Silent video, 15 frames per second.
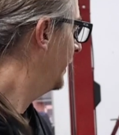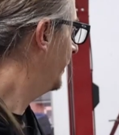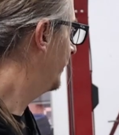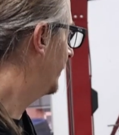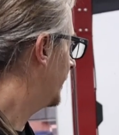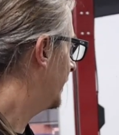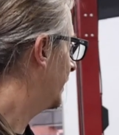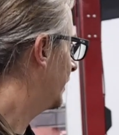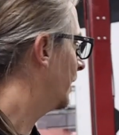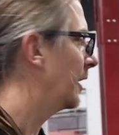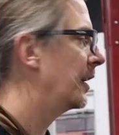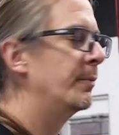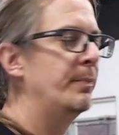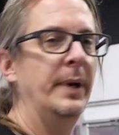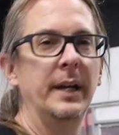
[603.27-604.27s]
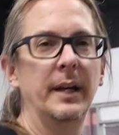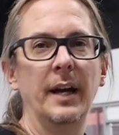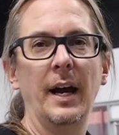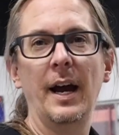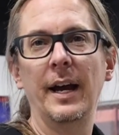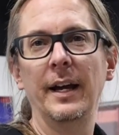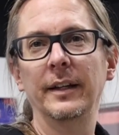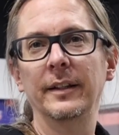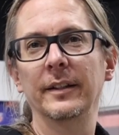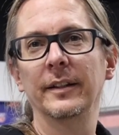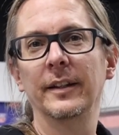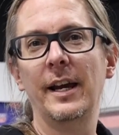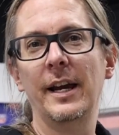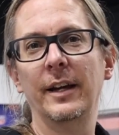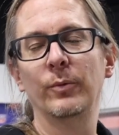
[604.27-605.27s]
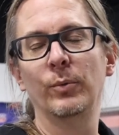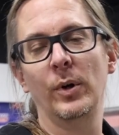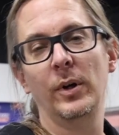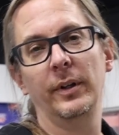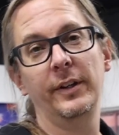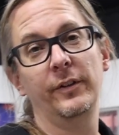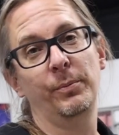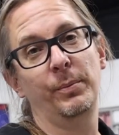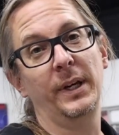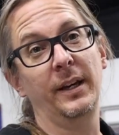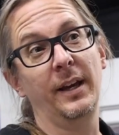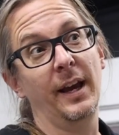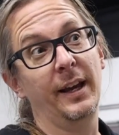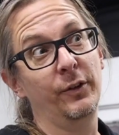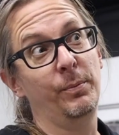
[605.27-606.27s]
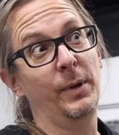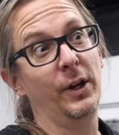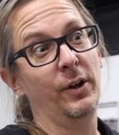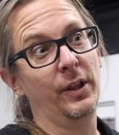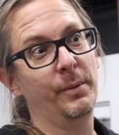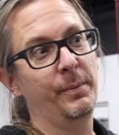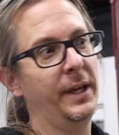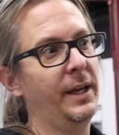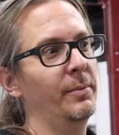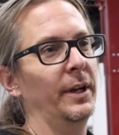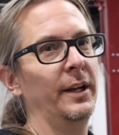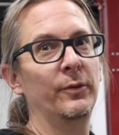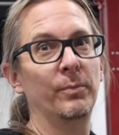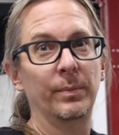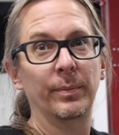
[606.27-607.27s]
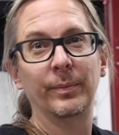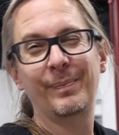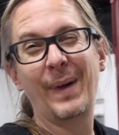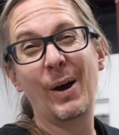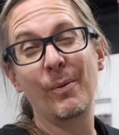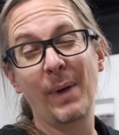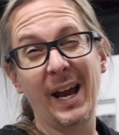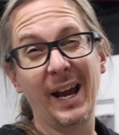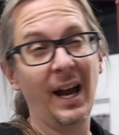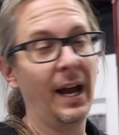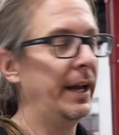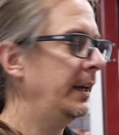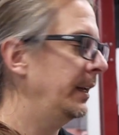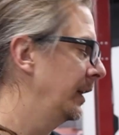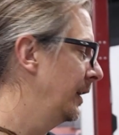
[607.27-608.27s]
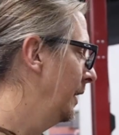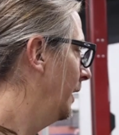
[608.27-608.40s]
He's a big guy, well, he's a big guy. He's bigger than me, but he's about my height.